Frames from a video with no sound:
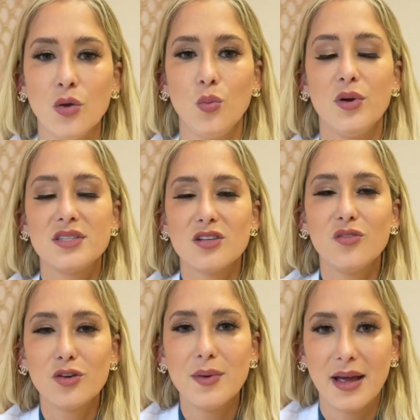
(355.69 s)
With
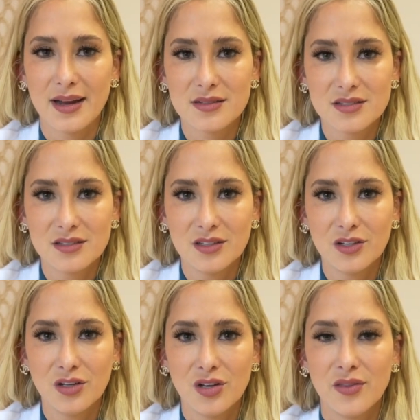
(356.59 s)
Sylfirm X,
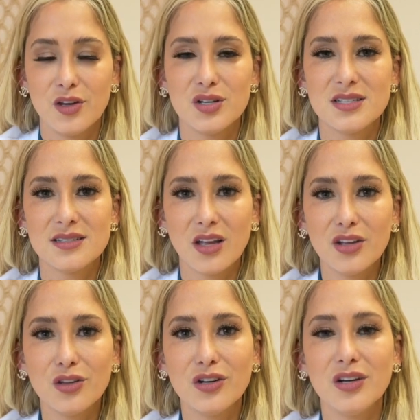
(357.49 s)
there is
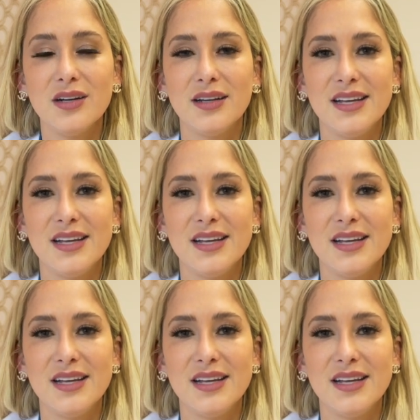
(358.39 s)
cellular